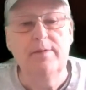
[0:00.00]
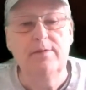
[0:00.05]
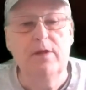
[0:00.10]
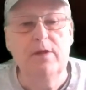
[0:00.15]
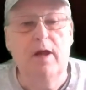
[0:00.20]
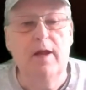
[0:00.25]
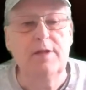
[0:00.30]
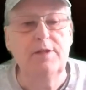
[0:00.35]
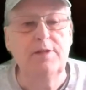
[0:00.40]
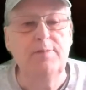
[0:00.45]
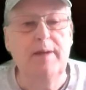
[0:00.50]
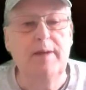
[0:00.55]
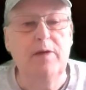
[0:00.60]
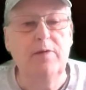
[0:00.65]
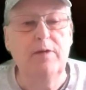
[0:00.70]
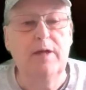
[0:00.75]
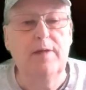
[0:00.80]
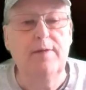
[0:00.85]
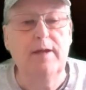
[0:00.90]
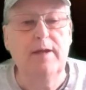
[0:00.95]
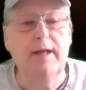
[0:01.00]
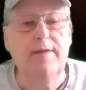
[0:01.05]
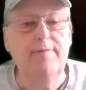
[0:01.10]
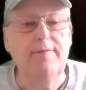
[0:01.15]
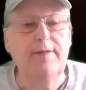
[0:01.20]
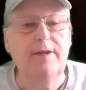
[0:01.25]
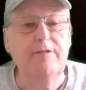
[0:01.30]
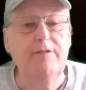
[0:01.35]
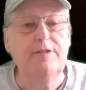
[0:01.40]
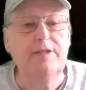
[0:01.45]
Tallest mountain on the
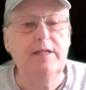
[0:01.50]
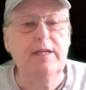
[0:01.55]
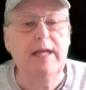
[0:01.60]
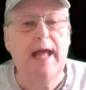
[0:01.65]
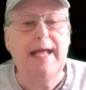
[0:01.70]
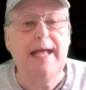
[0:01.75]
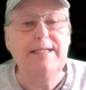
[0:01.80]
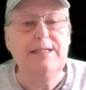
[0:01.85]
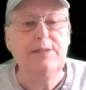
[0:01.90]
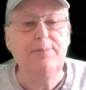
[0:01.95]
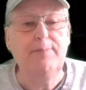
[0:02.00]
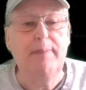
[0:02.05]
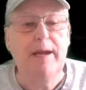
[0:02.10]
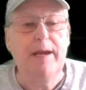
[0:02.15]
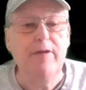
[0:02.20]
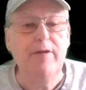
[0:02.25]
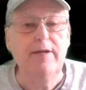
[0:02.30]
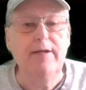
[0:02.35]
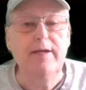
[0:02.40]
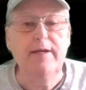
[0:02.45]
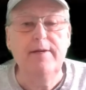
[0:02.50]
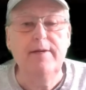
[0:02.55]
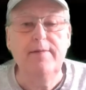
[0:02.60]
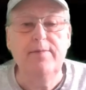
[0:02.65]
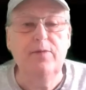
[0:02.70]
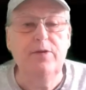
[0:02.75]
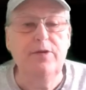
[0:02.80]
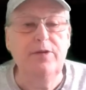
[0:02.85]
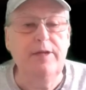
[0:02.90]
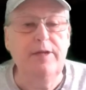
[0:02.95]
left there is the Geisberg,
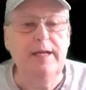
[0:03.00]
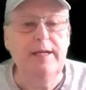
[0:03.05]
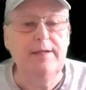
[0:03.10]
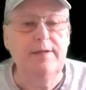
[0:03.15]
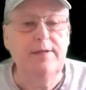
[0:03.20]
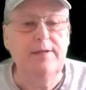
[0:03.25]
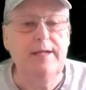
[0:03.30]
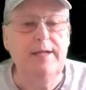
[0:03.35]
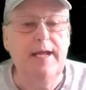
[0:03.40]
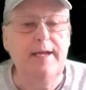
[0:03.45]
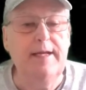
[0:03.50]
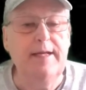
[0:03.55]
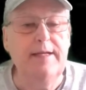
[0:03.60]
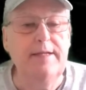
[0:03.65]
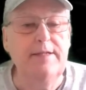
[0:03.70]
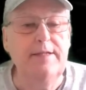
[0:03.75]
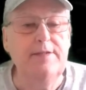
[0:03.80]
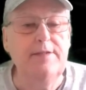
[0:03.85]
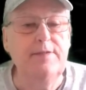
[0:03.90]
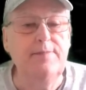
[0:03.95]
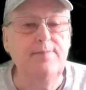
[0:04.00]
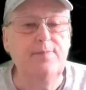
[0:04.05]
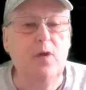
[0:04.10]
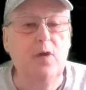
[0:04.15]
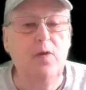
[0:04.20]
where the antenna is.